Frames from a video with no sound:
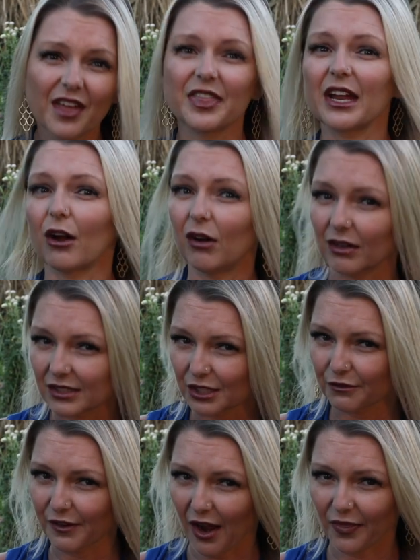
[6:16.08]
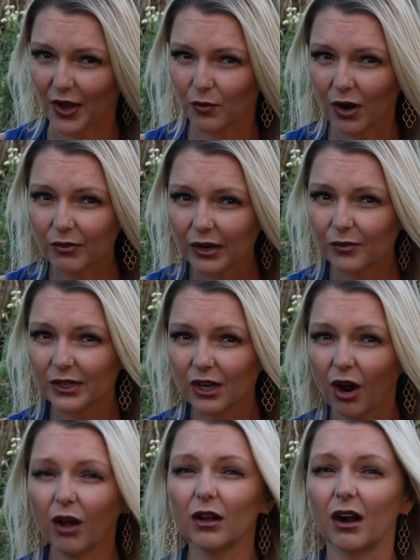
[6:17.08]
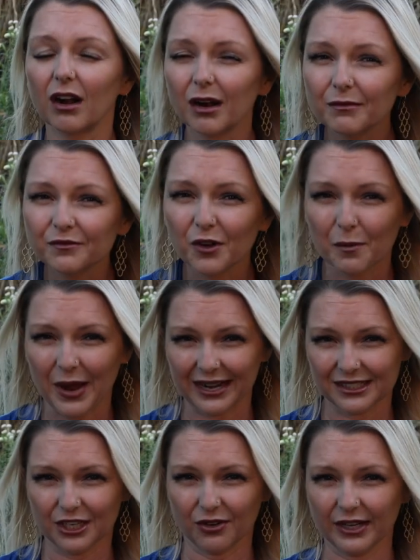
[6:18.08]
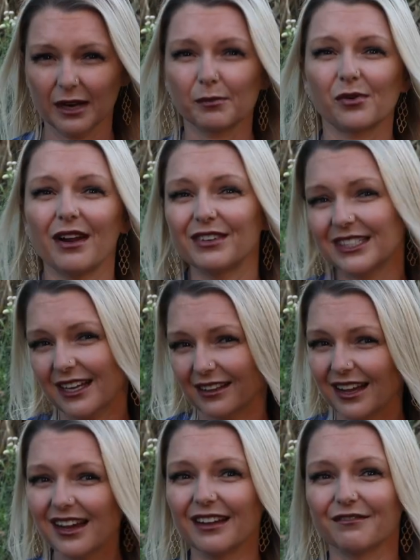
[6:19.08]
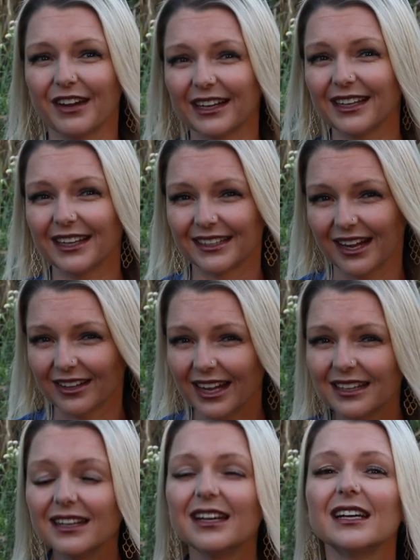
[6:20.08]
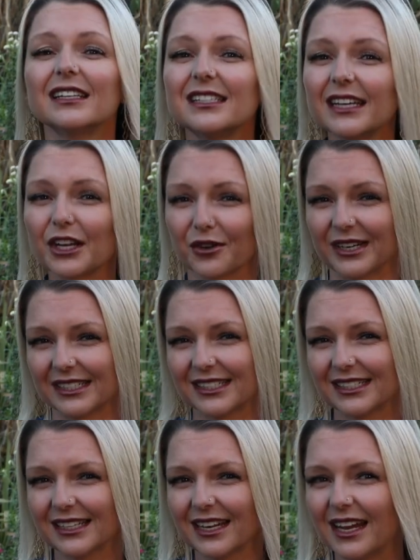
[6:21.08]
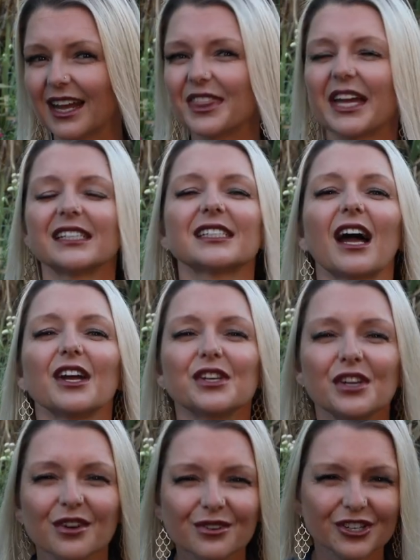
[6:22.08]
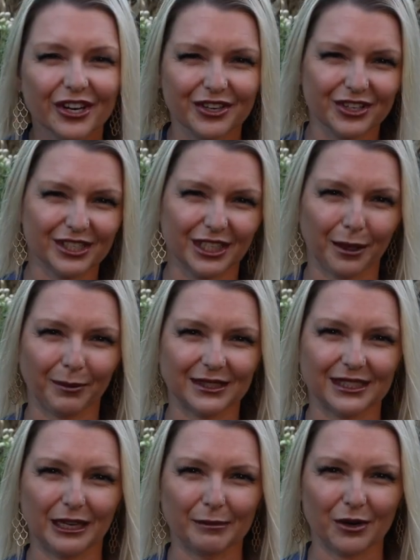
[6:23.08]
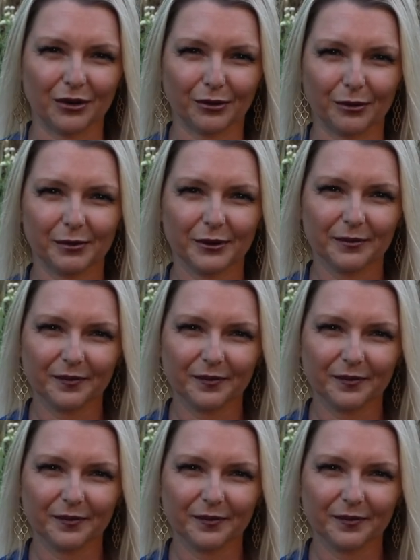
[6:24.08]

They also found that what we would call harmful bacteria, Prevotella and Veillonella, decreased. They saw no changes in the placebo group.